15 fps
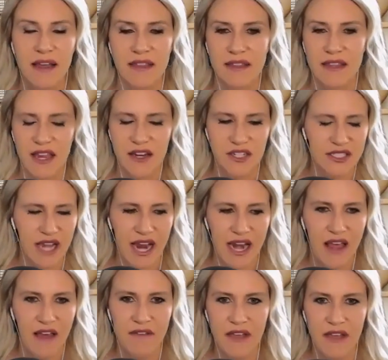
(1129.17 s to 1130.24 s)
that they just kind
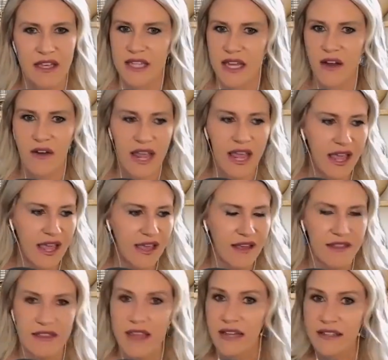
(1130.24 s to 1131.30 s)
of said, okay,
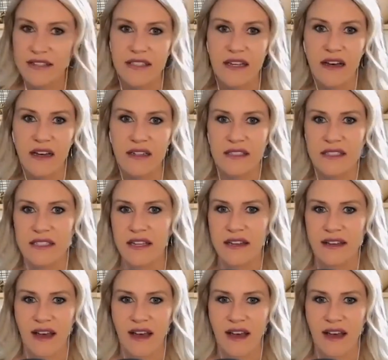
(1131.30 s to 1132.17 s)
that sucks.